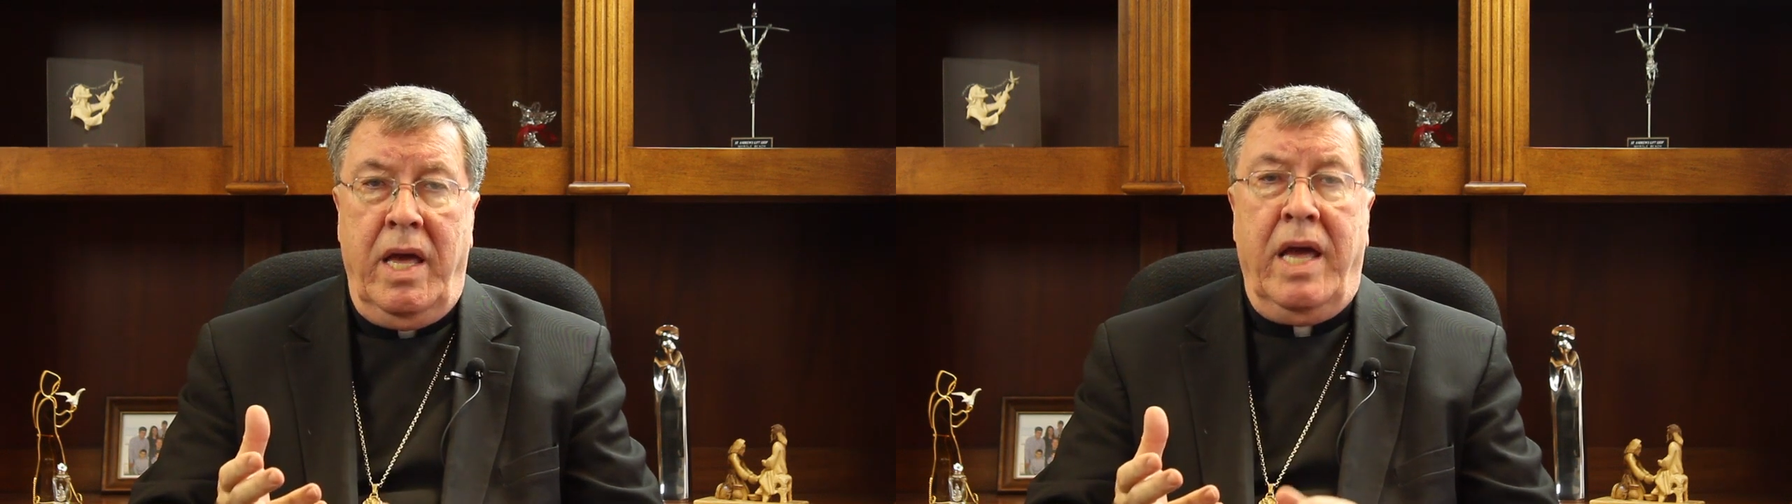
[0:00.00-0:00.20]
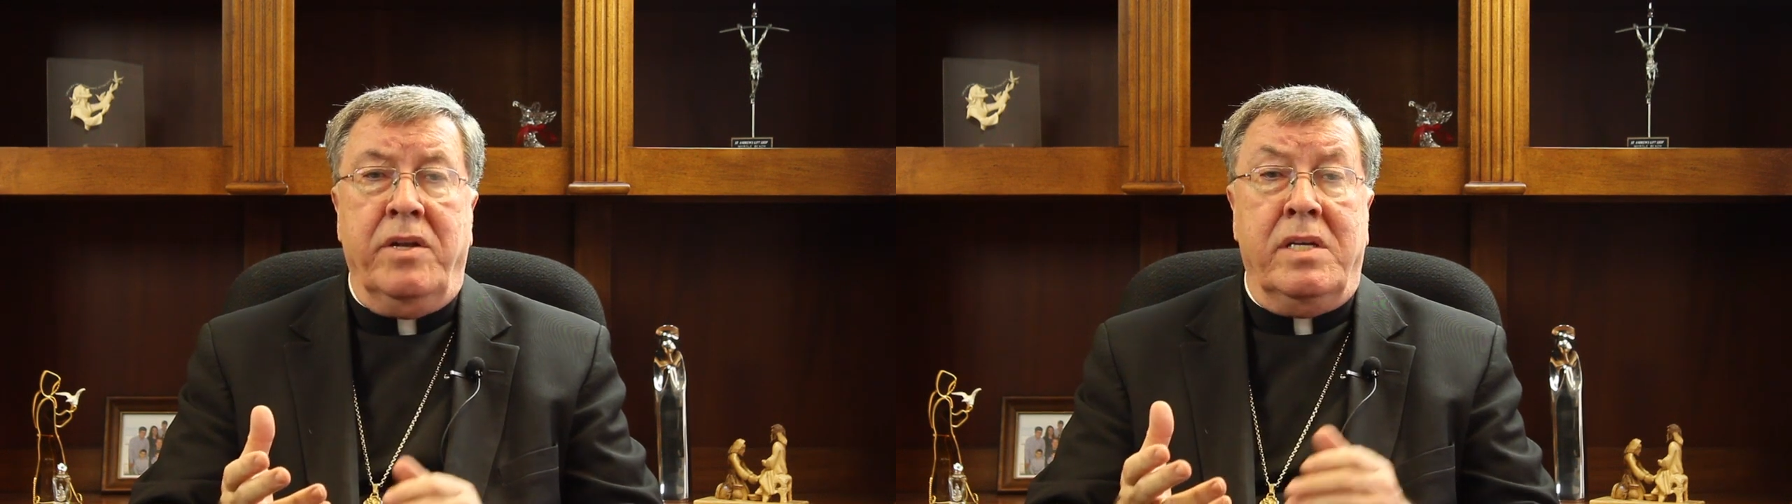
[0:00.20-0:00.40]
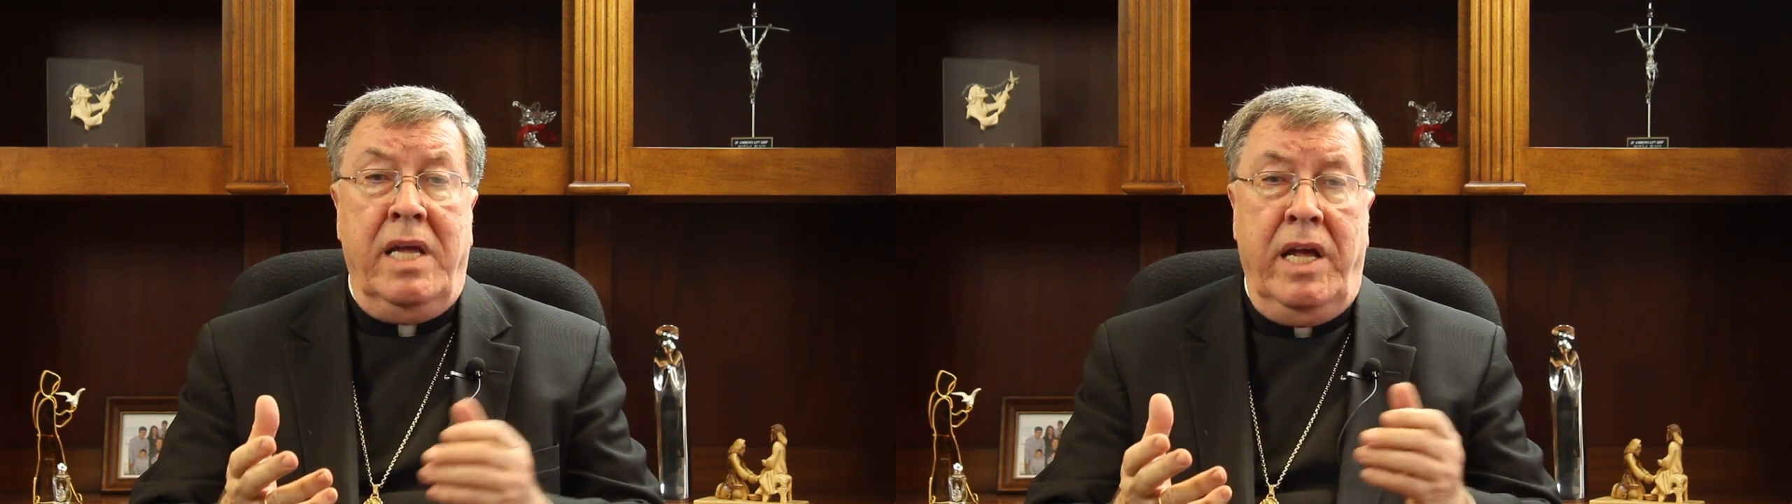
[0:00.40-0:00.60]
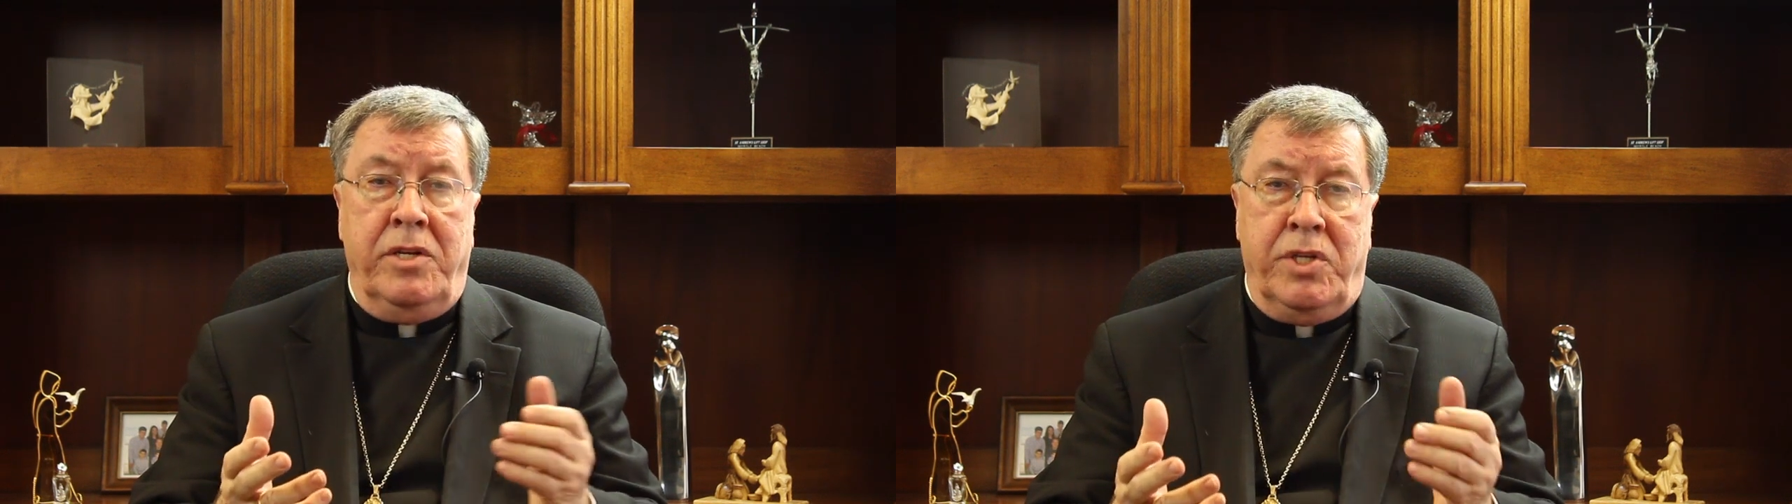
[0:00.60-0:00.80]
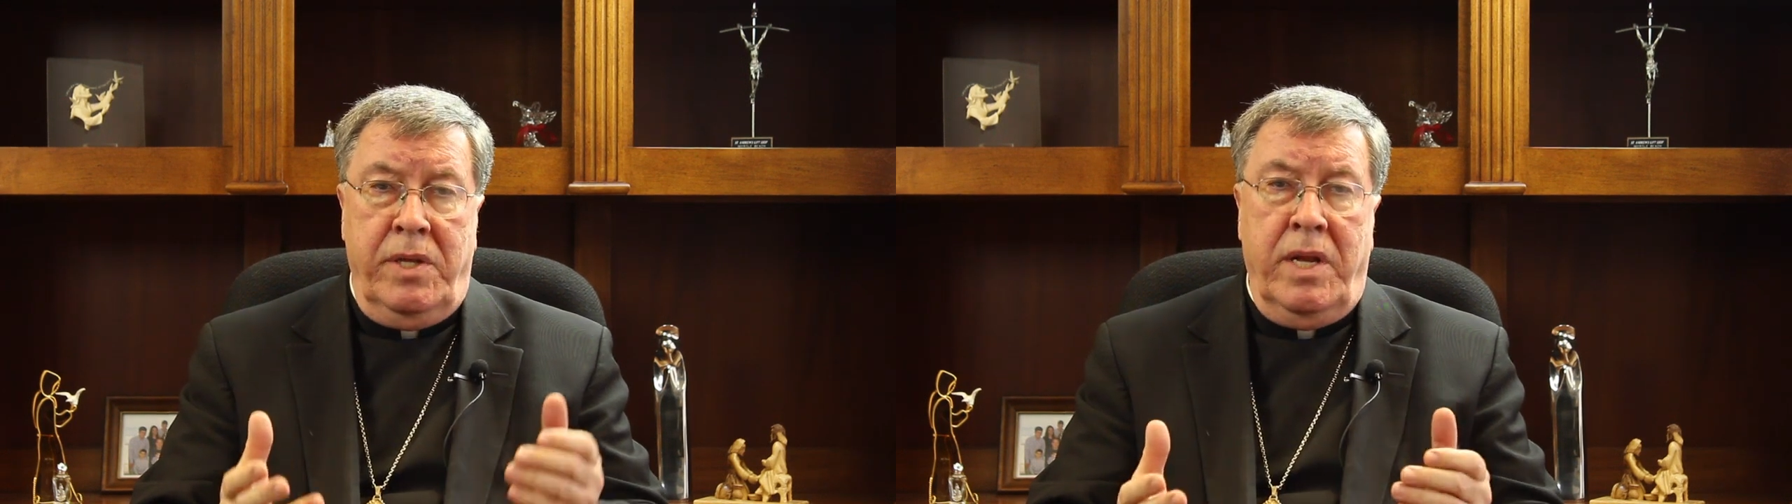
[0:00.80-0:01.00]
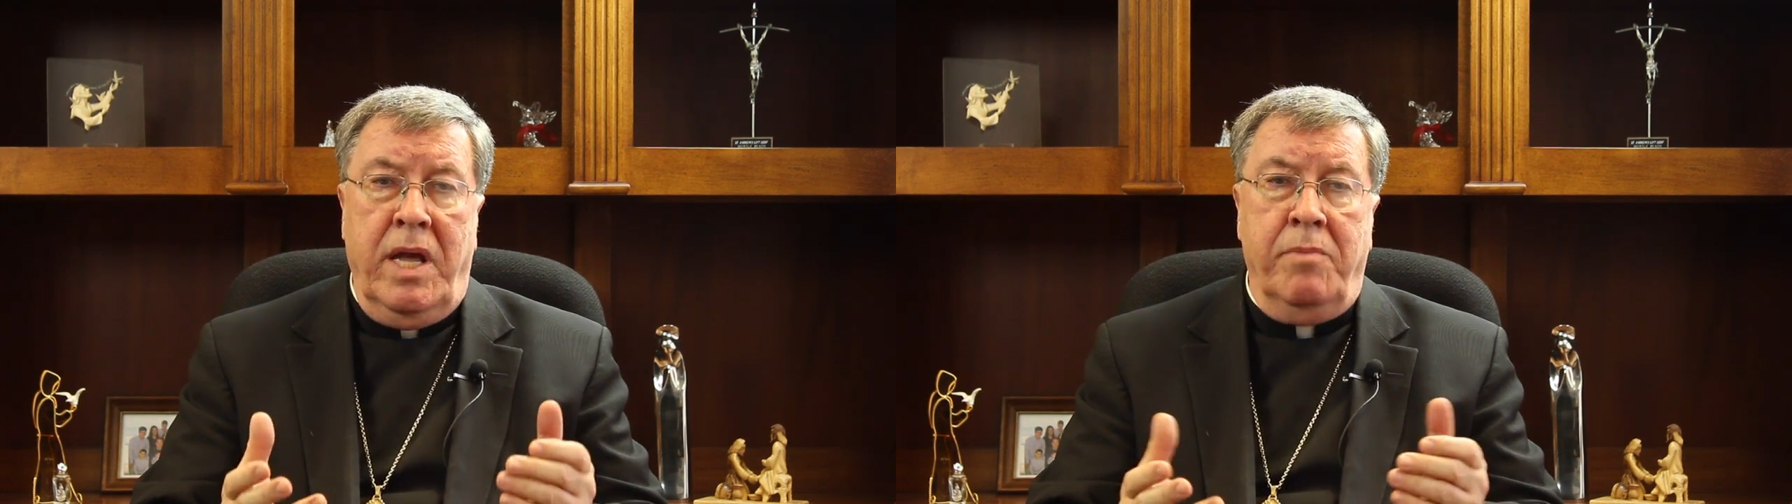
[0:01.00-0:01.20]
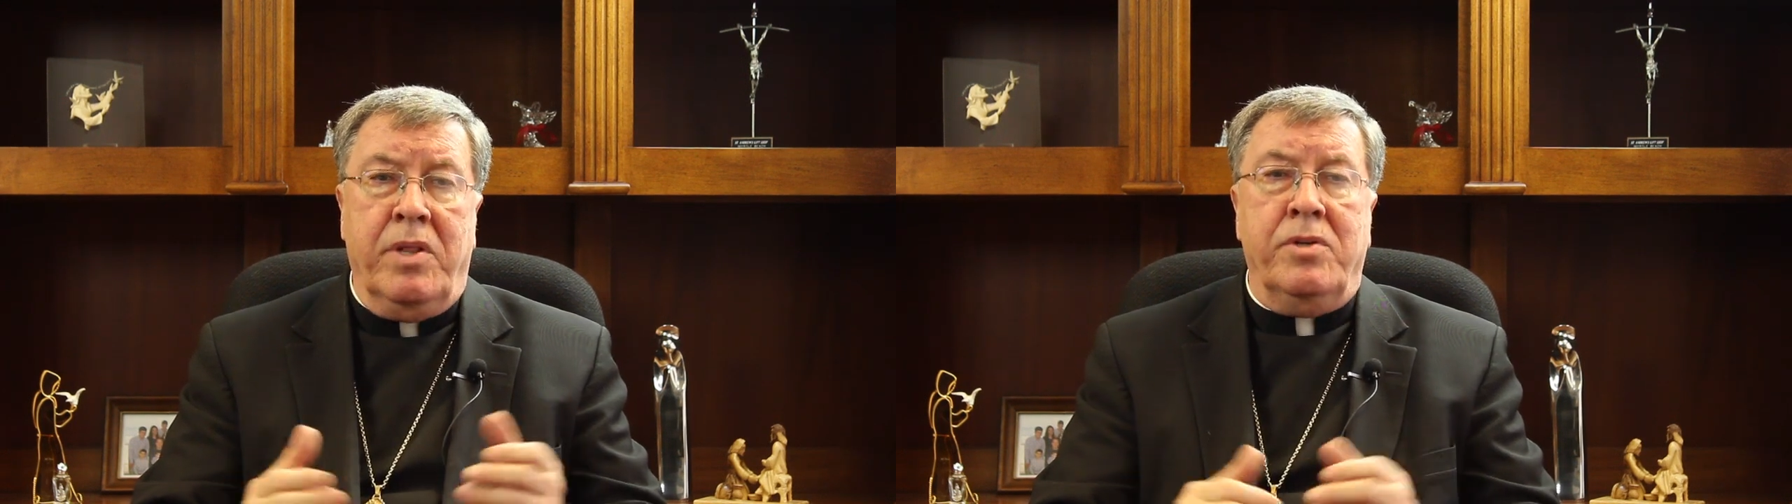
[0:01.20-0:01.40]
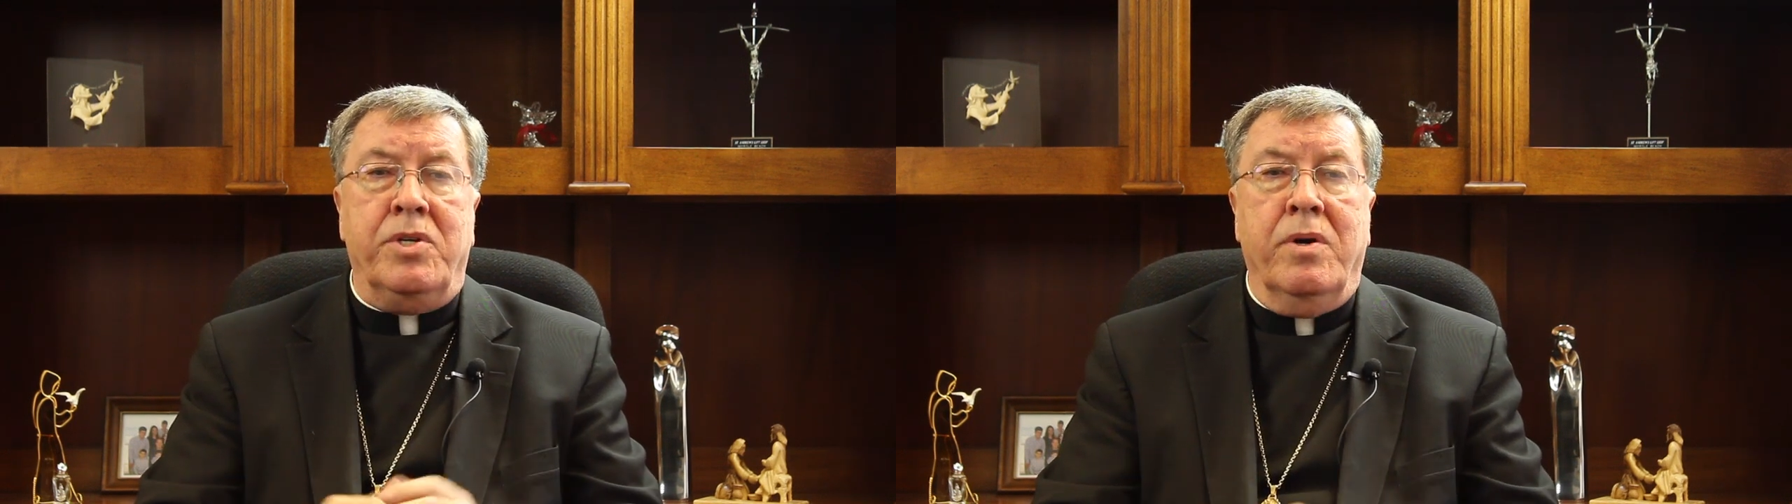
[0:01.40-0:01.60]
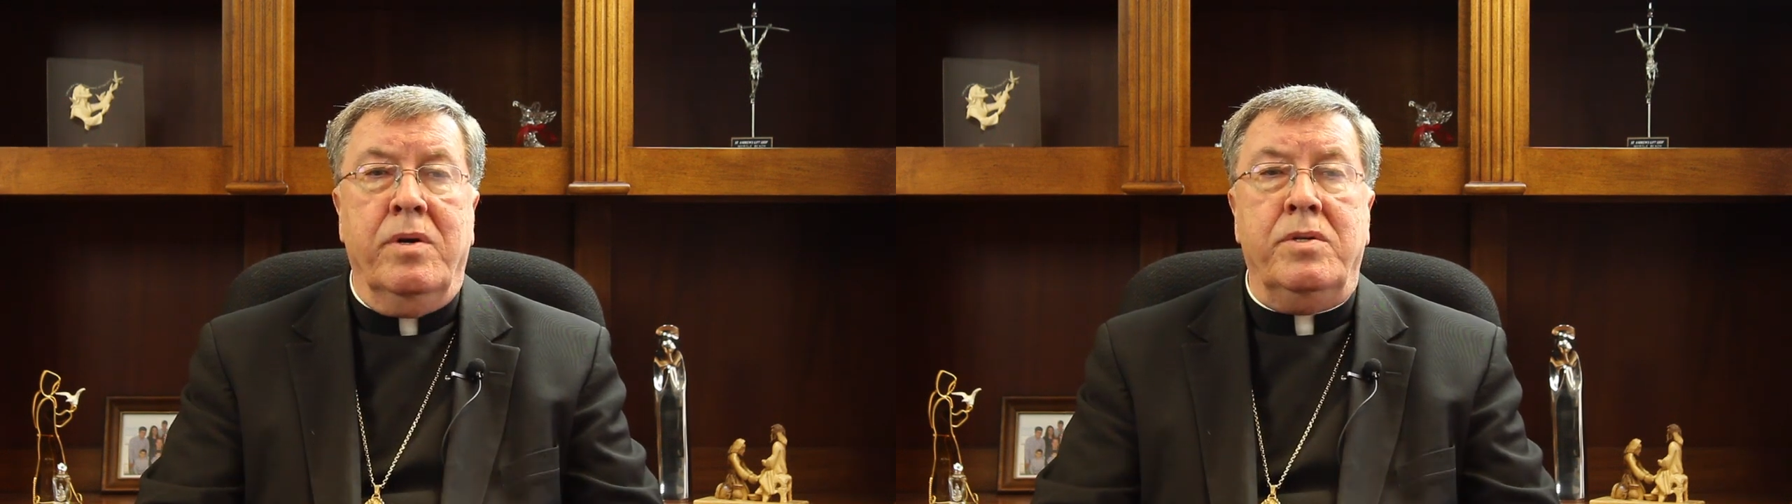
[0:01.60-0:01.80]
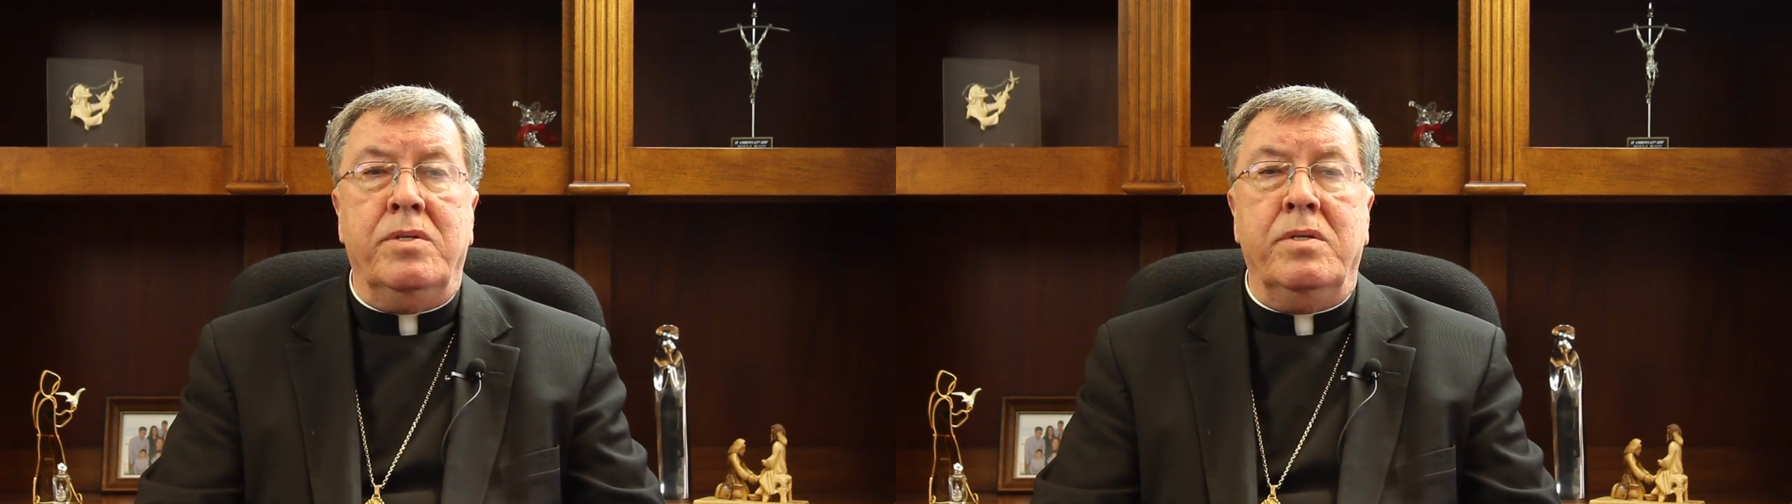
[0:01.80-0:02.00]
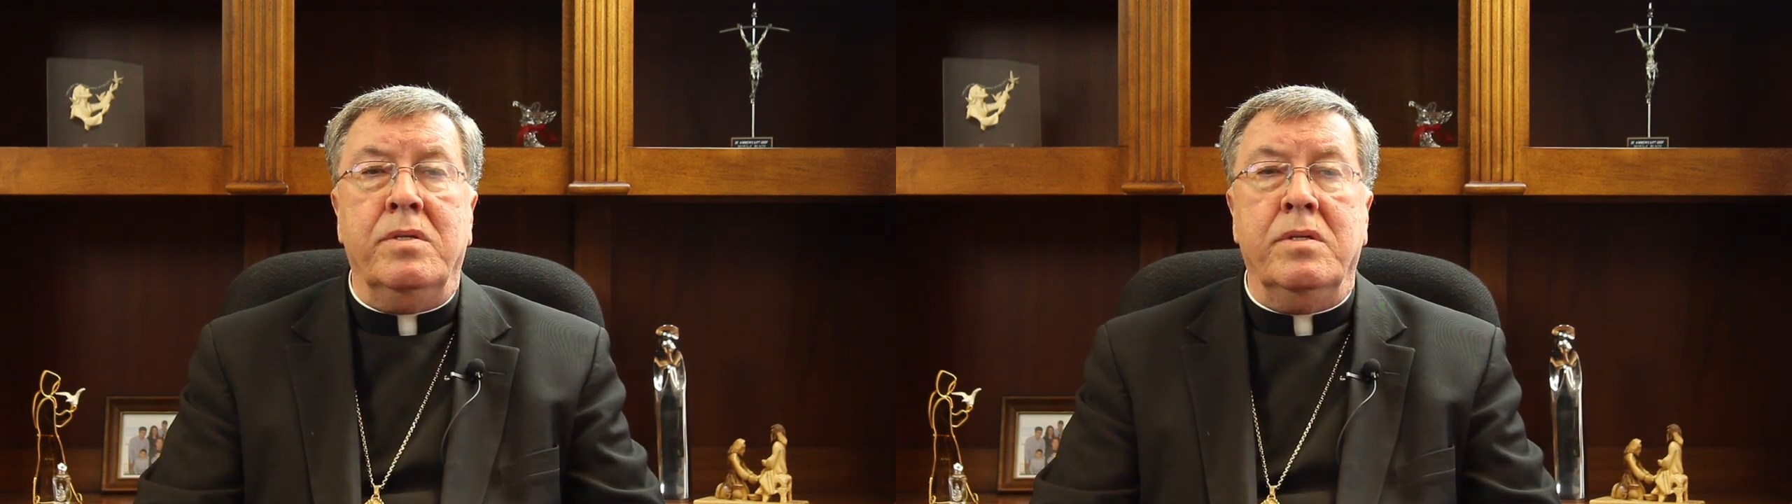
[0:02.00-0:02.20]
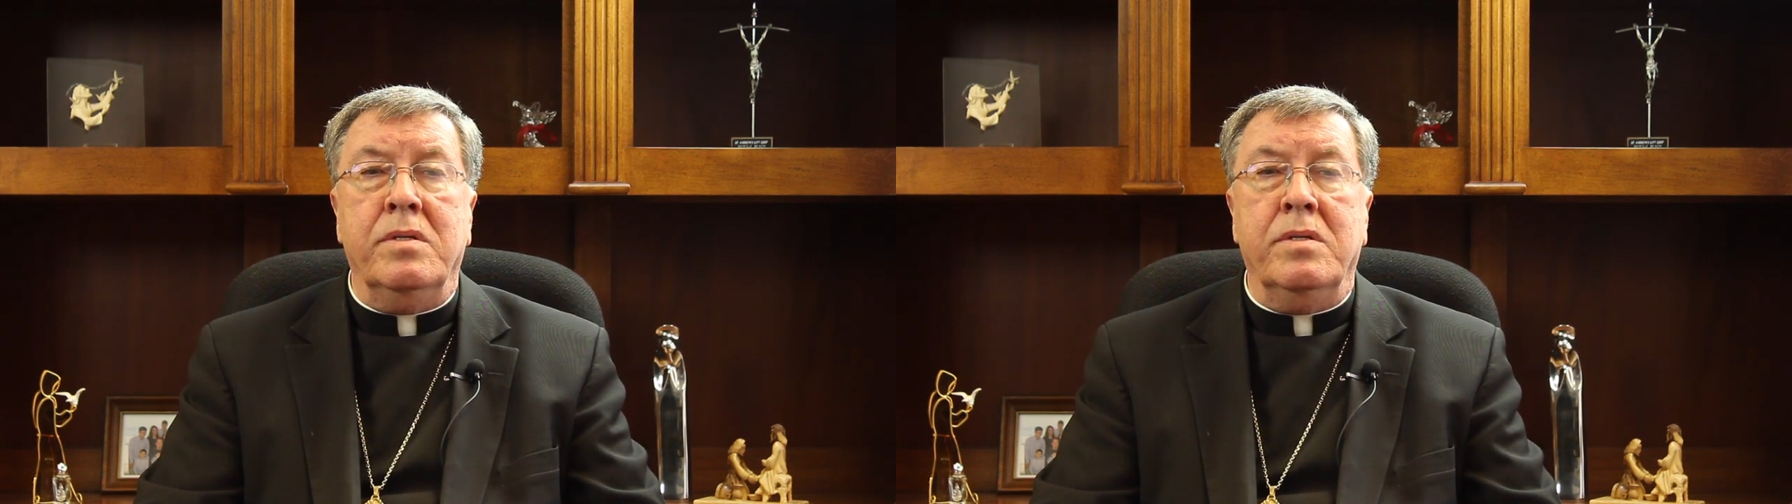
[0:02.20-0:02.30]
and to teach in the name of the church.